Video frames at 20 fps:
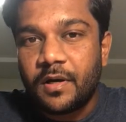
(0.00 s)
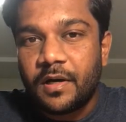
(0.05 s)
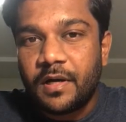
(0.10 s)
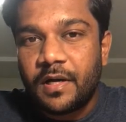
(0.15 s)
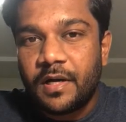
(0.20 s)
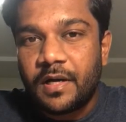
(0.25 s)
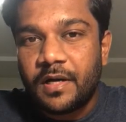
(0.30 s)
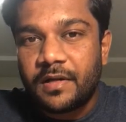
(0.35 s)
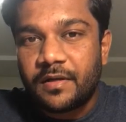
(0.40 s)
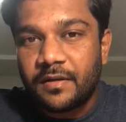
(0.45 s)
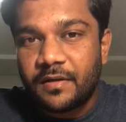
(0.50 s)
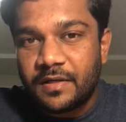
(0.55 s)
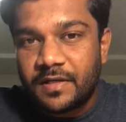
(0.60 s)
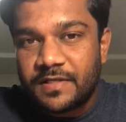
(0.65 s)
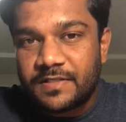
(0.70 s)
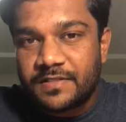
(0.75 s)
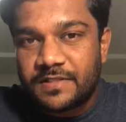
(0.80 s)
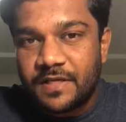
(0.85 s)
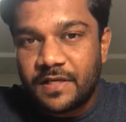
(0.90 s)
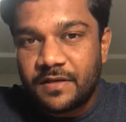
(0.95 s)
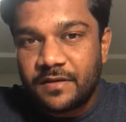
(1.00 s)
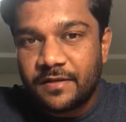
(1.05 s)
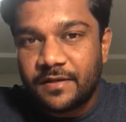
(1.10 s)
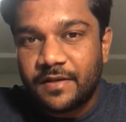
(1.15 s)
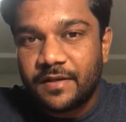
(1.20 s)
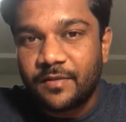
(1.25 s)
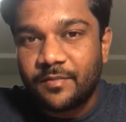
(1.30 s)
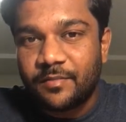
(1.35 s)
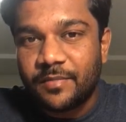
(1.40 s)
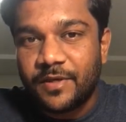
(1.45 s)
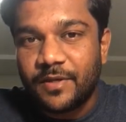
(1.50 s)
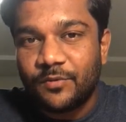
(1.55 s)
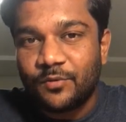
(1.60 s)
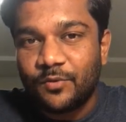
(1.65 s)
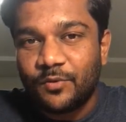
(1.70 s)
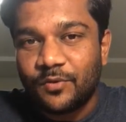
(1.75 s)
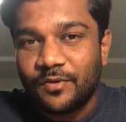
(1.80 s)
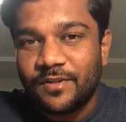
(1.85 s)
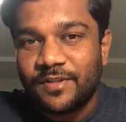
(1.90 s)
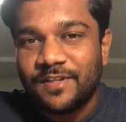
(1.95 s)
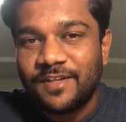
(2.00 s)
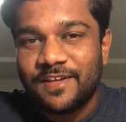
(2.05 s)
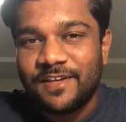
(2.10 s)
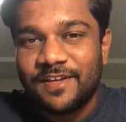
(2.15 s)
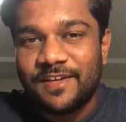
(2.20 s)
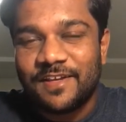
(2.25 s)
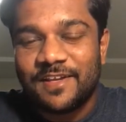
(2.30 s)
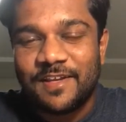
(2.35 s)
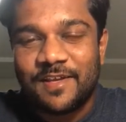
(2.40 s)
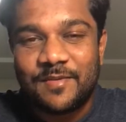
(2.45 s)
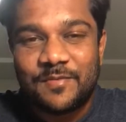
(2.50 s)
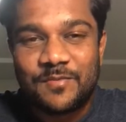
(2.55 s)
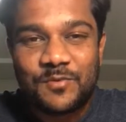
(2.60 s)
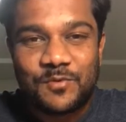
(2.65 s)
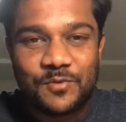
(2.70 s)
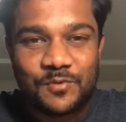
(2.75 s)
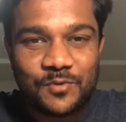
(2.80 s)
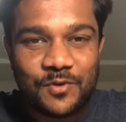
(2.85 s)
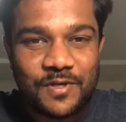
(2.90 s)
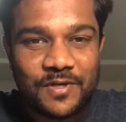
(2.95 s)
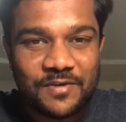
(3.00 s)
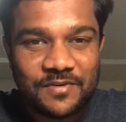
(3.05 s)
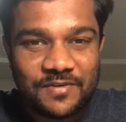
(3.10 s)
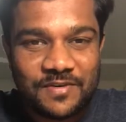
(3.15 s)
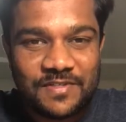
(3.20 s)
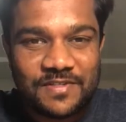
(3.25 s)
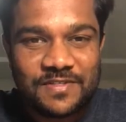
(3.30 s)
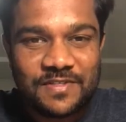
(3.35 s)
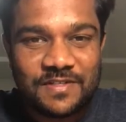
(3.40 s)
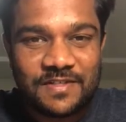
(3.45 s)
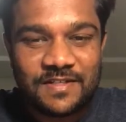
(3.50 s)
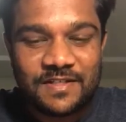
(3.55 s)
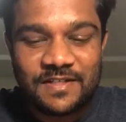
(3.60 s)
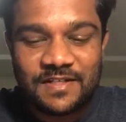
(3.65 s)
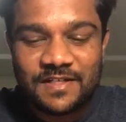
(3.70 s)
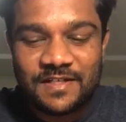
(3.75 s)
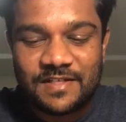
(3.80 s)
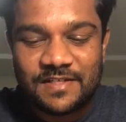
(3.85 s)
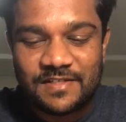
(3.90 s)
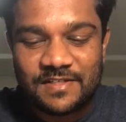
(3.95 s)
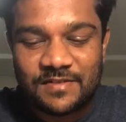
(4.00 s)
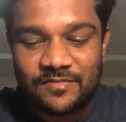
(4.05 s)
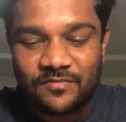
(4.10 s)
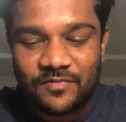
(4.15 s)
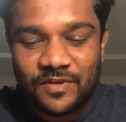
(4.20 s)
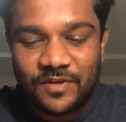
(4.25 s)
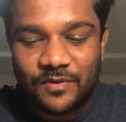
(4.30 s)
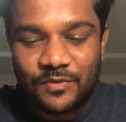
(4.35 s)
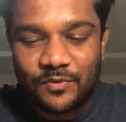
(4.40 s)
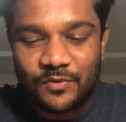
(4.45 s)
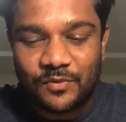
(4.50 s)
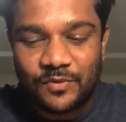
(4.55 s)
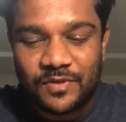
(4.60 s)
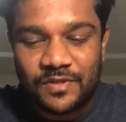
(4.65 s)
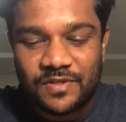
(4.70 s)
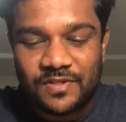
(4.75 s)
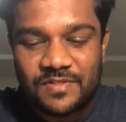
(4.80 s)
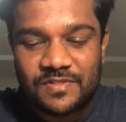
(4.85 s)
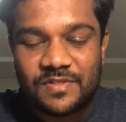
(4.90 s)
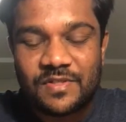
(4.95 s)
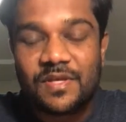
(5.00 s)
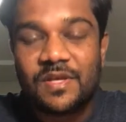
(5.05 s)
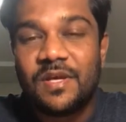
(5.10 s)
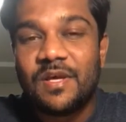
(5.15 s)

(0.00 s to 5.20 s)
had a less salary compared to the A&Ms who joined recently, that is in 1 or 2 years,